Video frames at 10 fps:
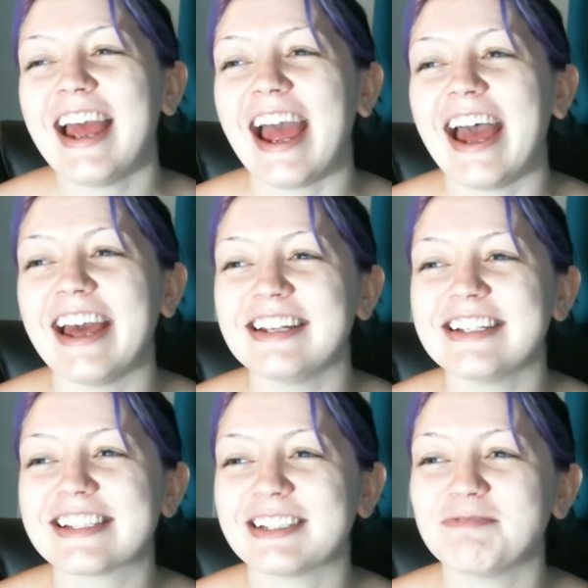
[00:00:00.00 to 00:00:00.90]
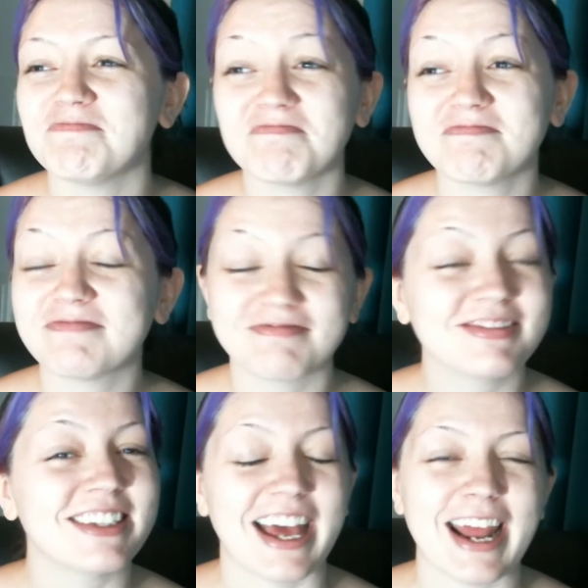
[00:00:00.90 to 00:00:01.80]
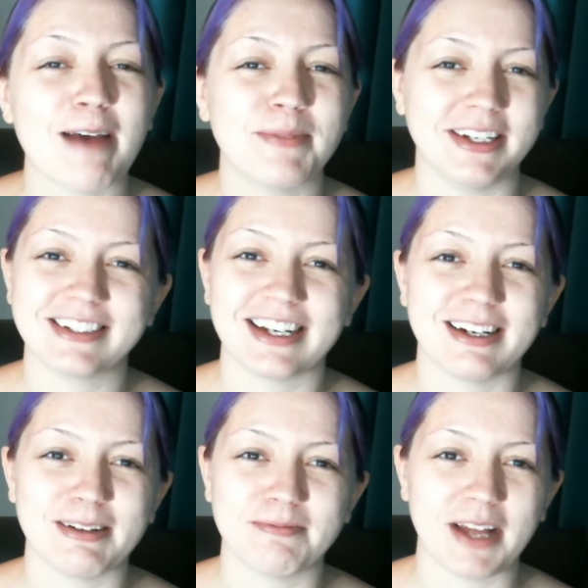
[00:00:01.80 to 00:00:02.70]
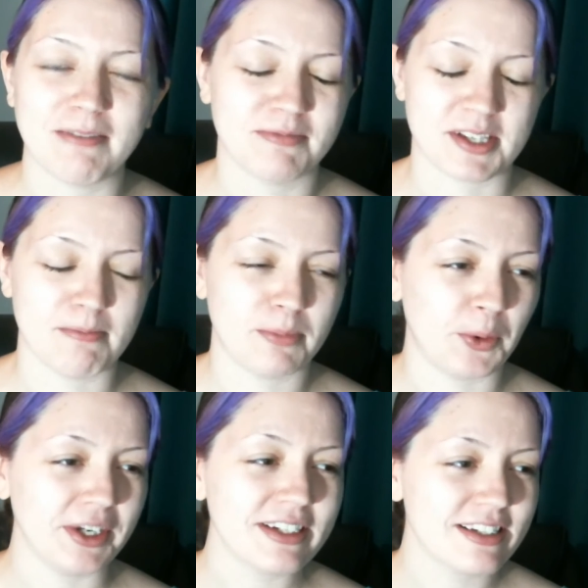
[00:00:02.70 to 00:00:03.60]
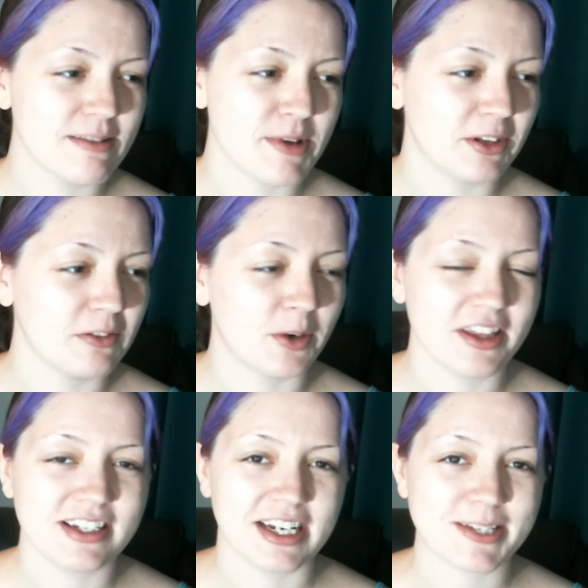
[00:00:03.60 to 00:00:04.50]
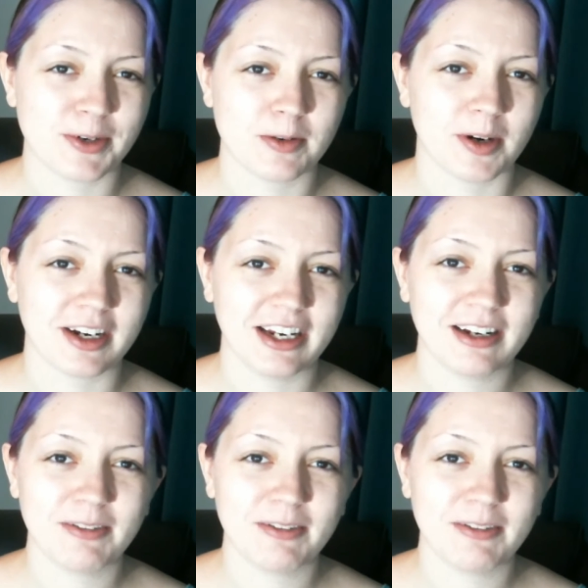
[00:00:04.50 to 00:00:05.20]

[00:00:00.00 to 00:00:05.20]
And that happened at some point in the middle of one of the days we were working.